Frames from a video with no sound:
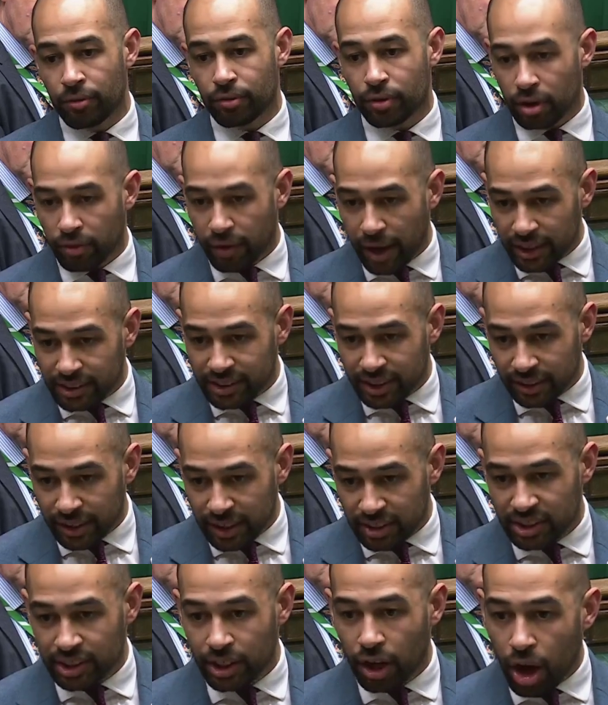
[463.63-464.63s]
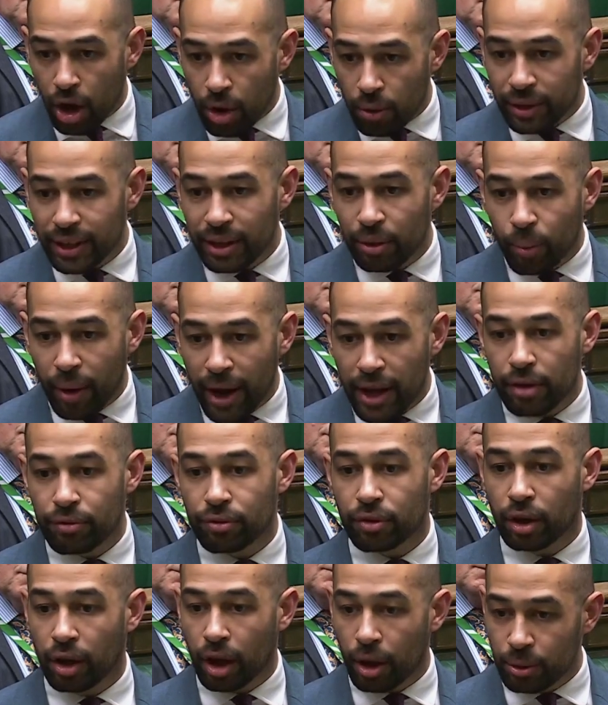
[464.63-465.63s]
of correcting this, the only way
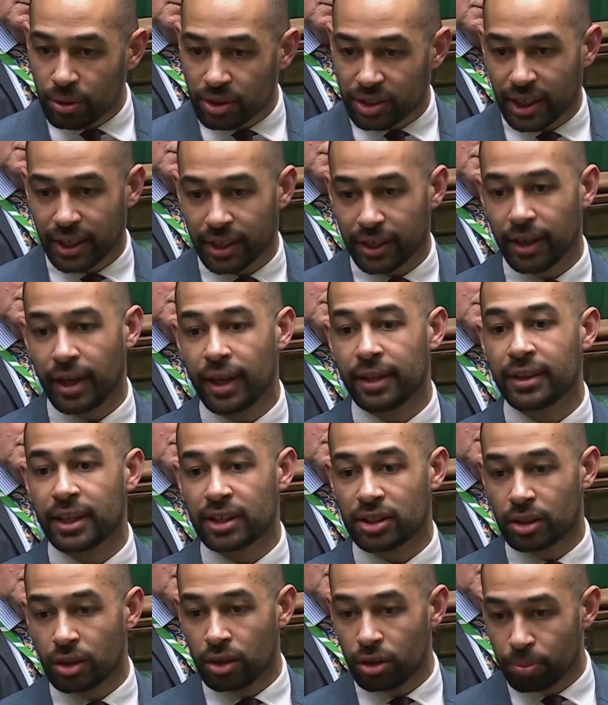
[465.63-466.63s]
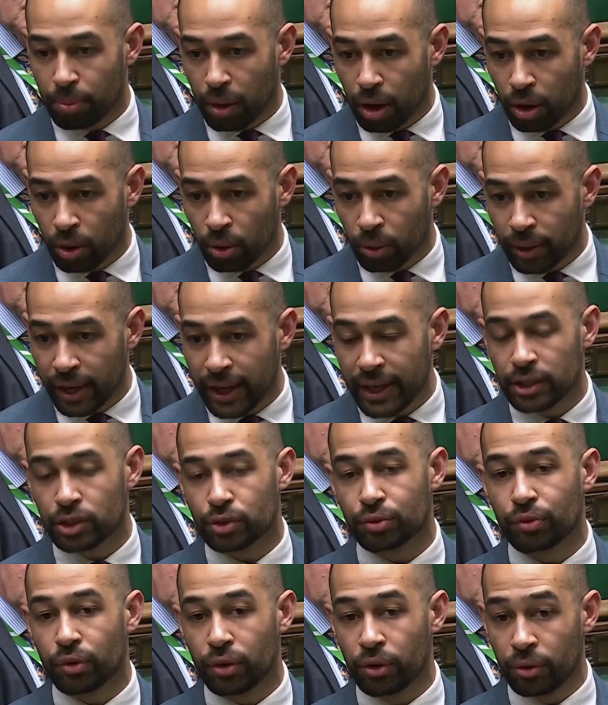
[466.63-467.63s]
of closing this loophole
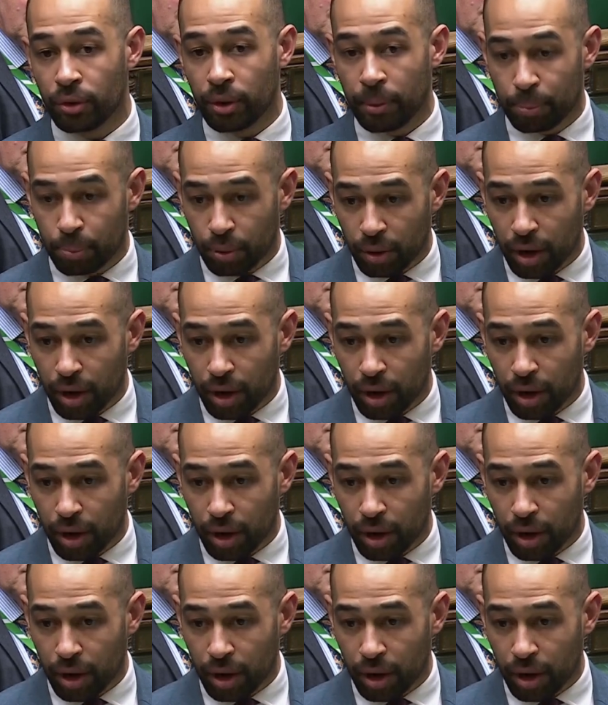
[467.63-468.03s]
is through